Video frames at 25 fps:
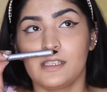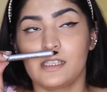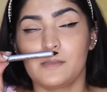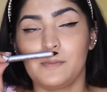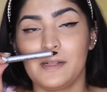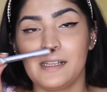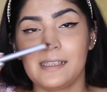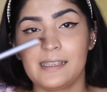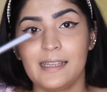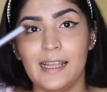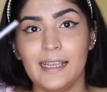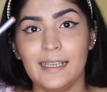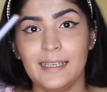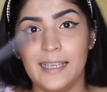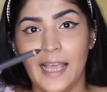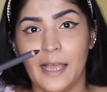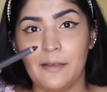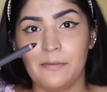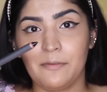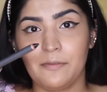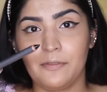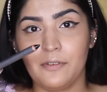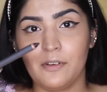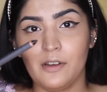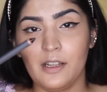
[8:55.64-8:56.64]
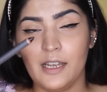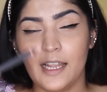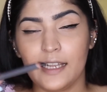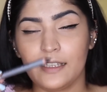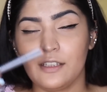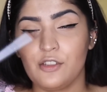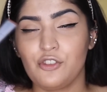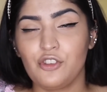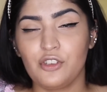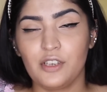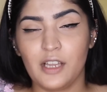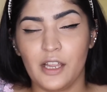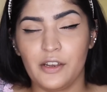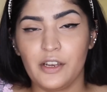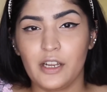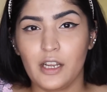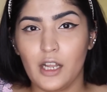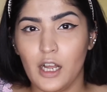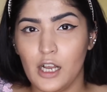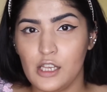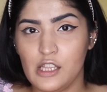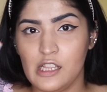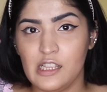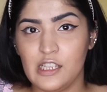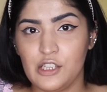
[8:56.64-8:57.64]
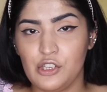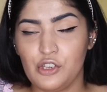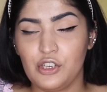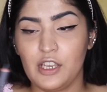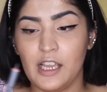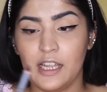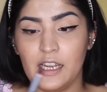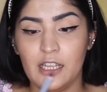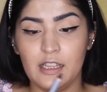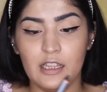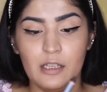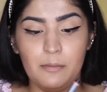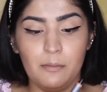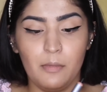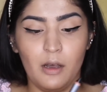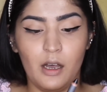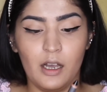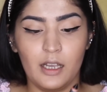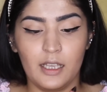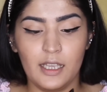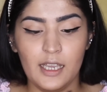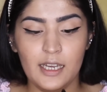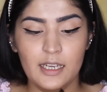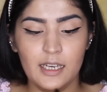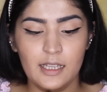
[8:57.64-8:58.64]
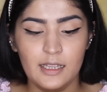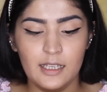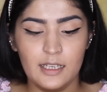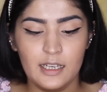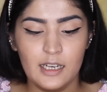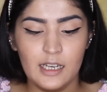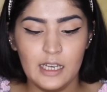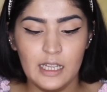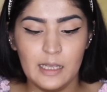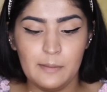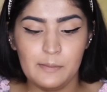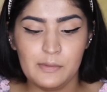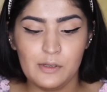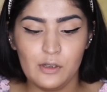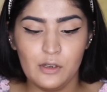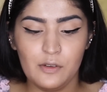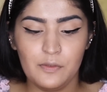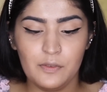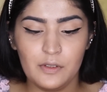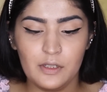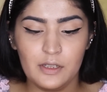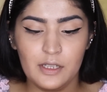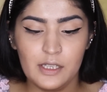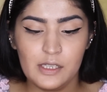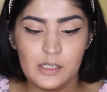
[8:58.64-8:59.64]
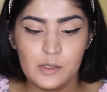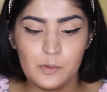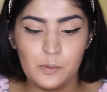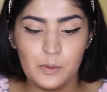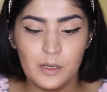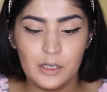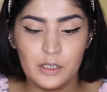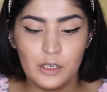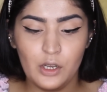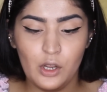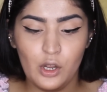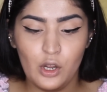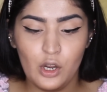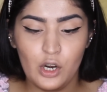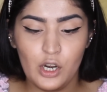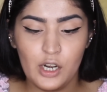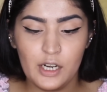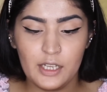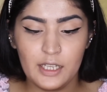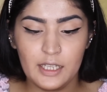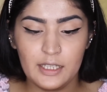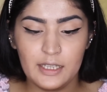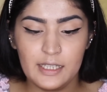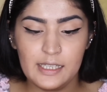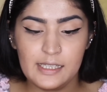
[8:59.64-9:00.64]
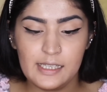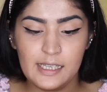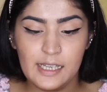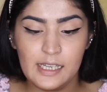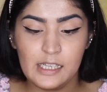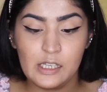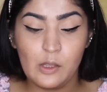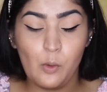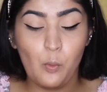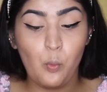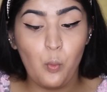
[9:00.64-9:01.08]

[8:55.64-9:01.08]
smells like camphor, like the generic kajals that you get in the market. The claims of this one are that this is